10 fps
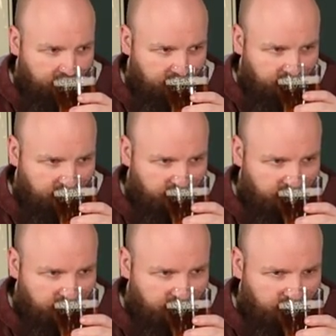
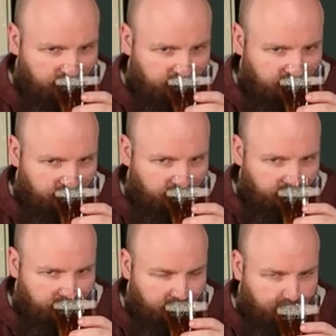Nobody speaks.